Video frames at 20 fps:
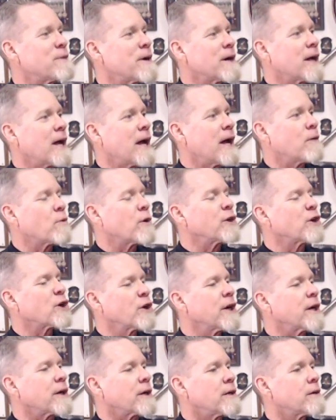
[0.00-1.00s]
But when they're
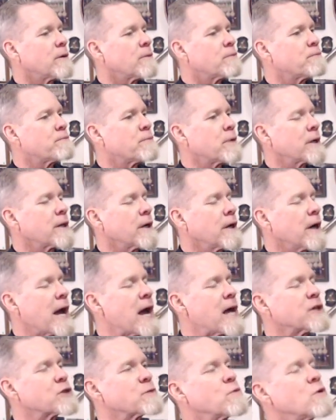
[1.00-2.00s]
little. Yeah. But the
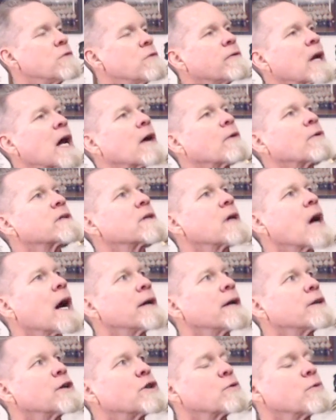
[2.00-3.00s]
last move, when I
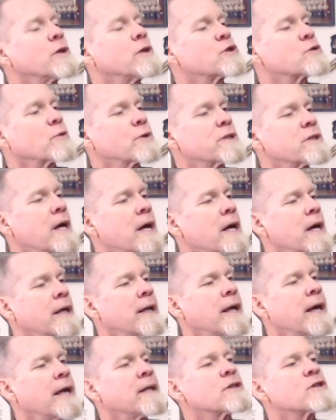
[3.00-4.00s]
retired, the twins were 10.
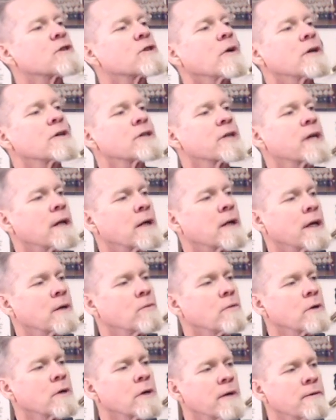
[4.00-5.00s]
And then it starts getting
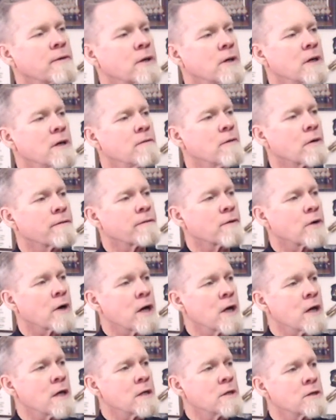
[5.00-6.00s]
like, we're going to have to leave our
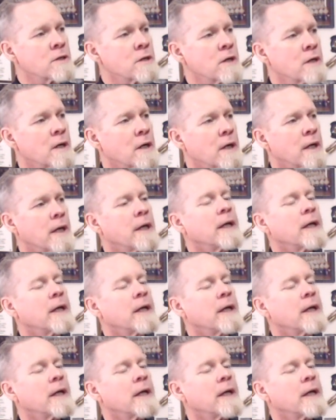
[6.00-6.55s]
friends. Yeah.